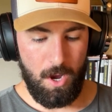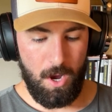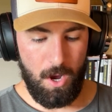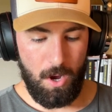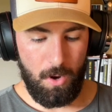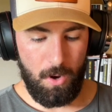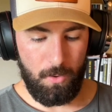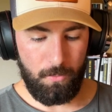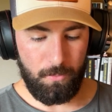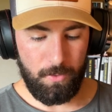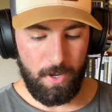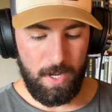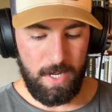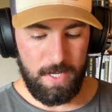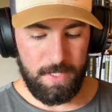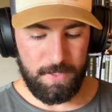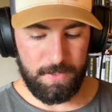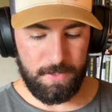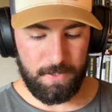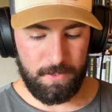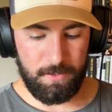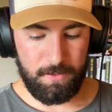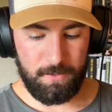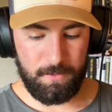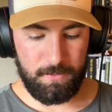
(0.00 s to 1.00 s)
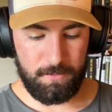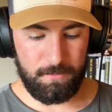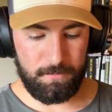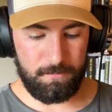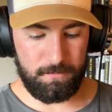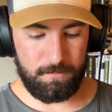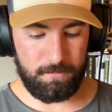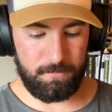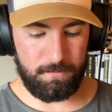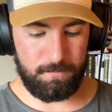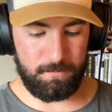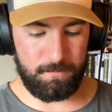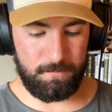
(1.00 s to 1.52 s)
All right.
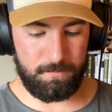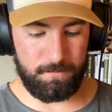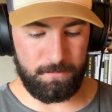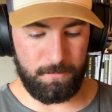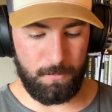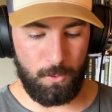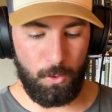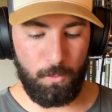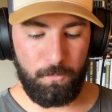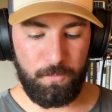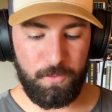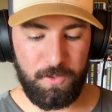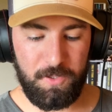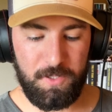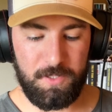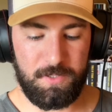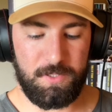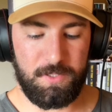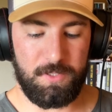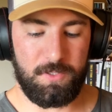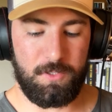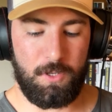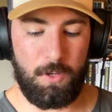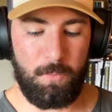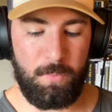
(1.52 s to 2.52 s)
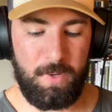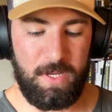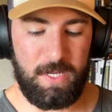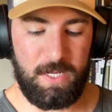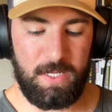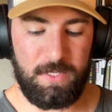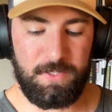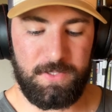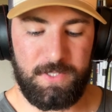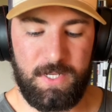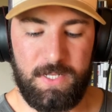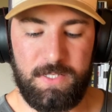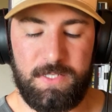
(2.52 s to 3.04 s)
Hopefully this is all
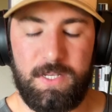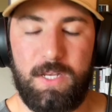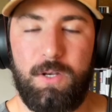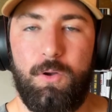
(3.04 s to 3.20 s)
making sense.